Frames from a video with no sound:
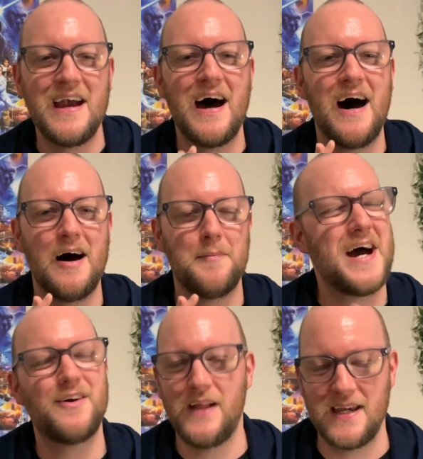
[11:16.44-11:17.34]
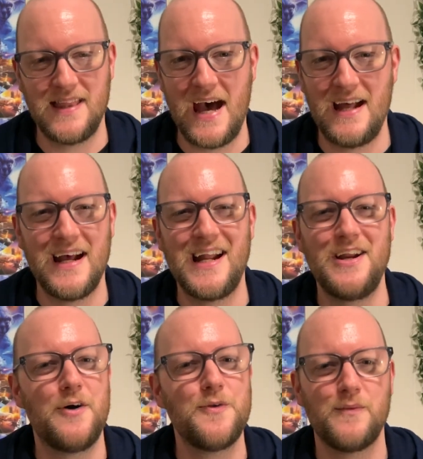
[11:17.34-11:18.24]
I don't like that. And I
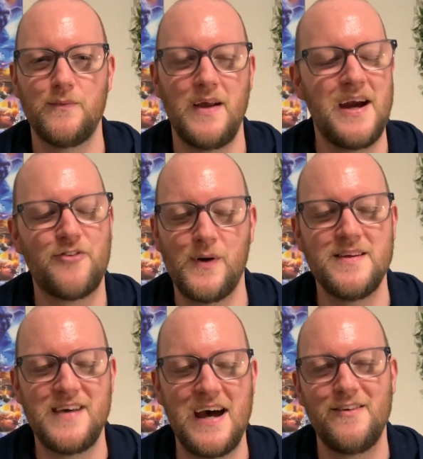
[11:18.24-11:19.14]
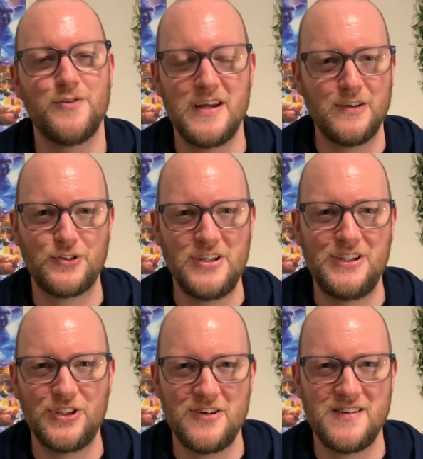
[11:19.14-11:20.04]
know that everyone has had those English
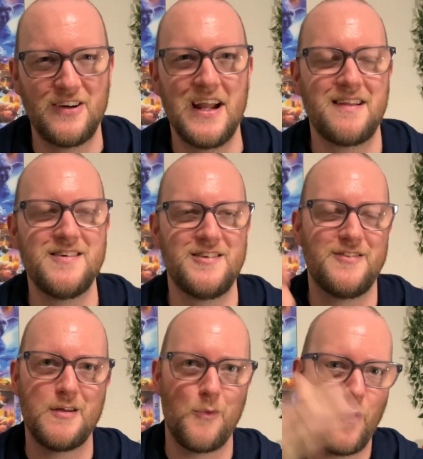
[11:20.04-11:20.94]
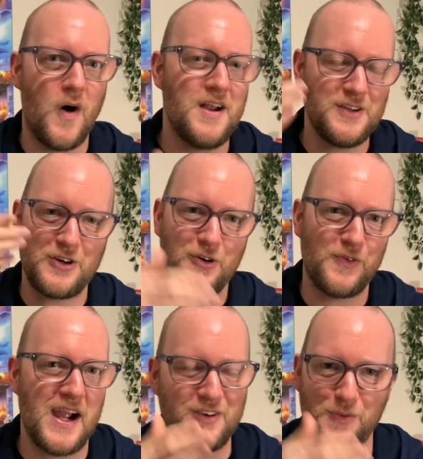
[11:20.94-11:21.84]
teachers that are like, this is the one
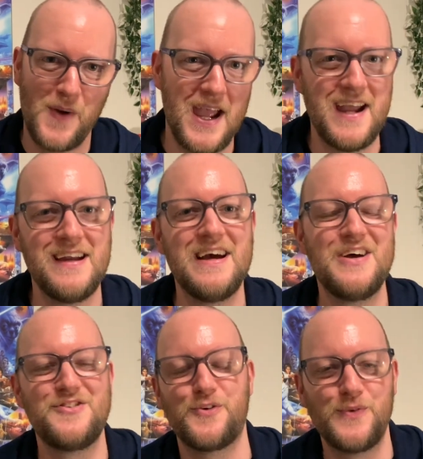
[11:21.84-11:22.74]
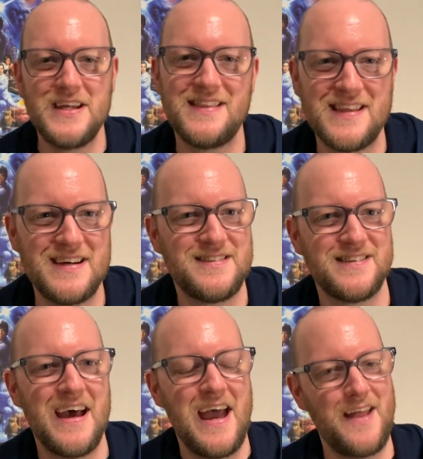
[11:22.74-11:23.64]
correct way to read this,
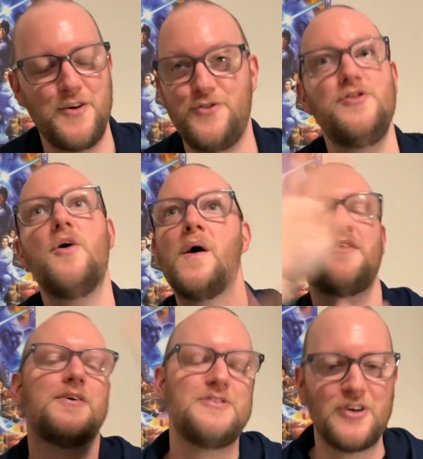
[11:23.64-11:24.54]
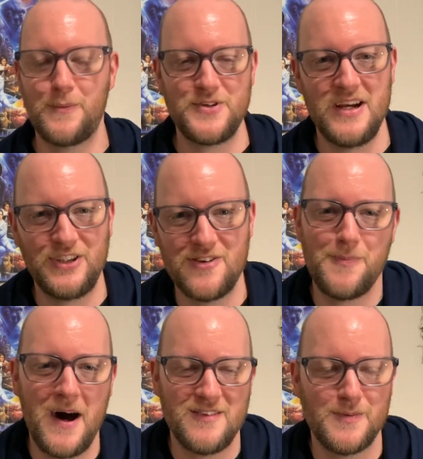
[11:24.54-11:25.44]
and there's no other interpretations
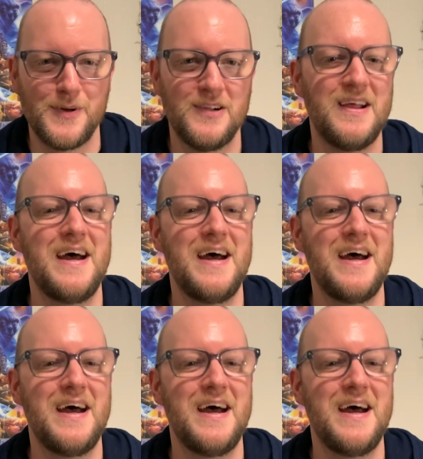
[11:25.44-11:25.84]
possible,